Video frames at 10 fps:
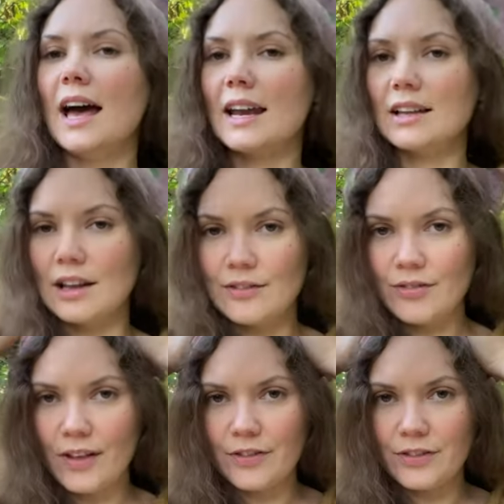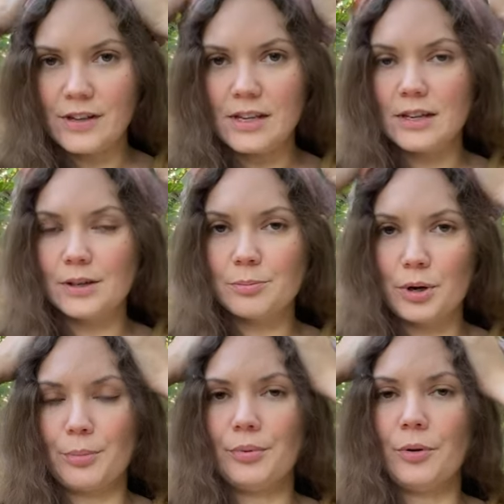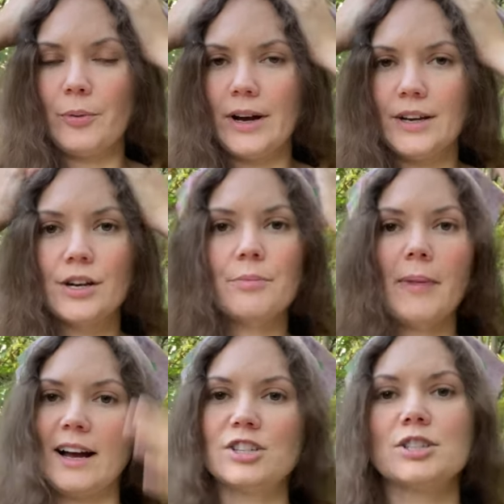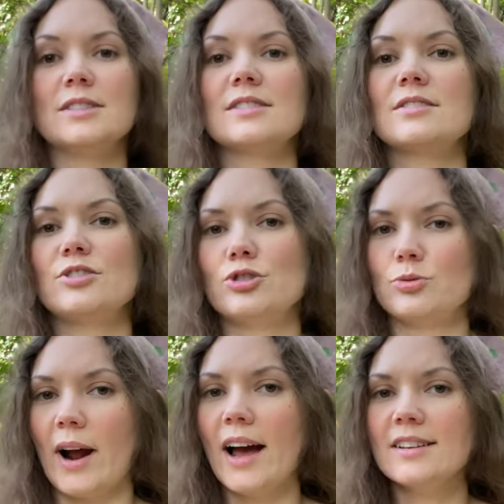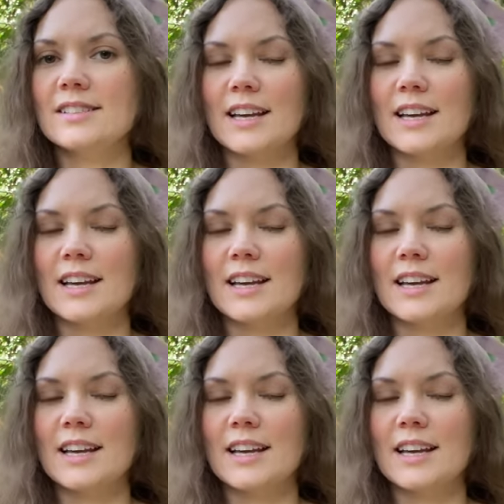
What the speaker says: And I love that the purple one matches the dress.